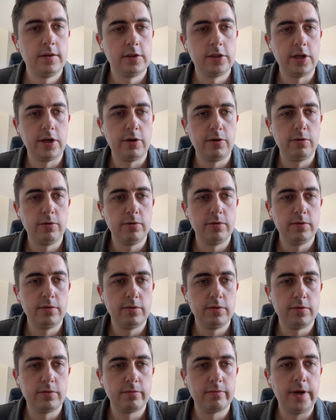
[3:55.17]
So
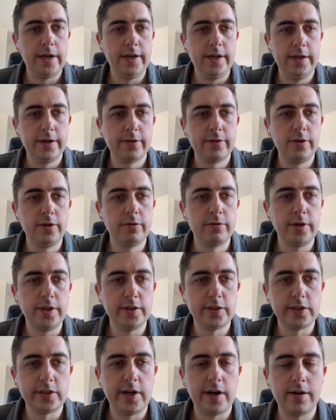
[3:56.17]
right here, the
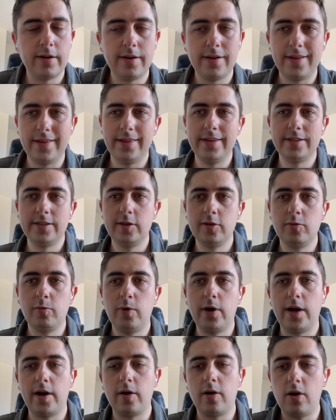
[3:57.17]
green start, this is
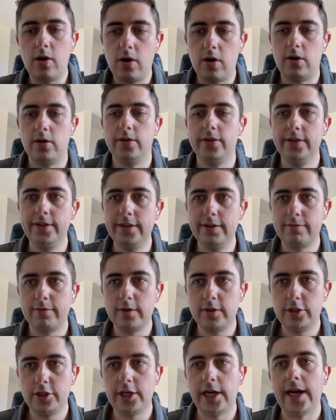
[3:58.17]
where all the
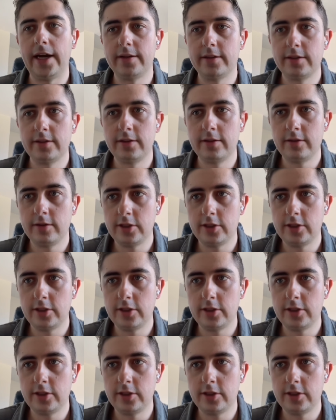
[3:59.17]
different chats